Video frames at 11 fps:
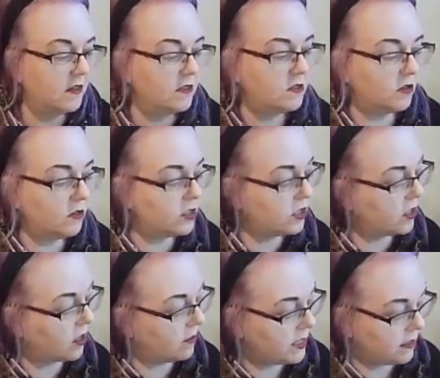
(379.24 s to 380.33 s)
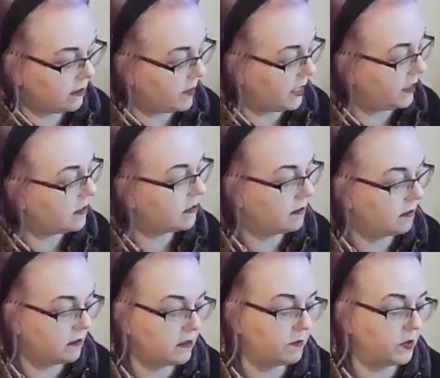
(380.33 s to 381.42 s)
Serged Garments in Minutes.
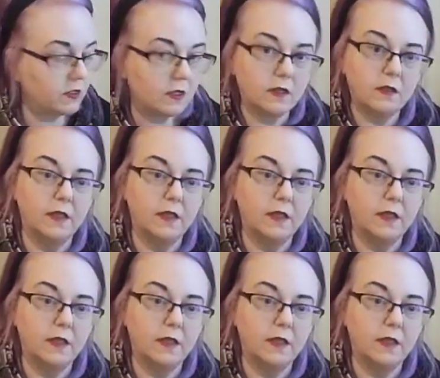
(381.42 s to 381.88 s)
It's a book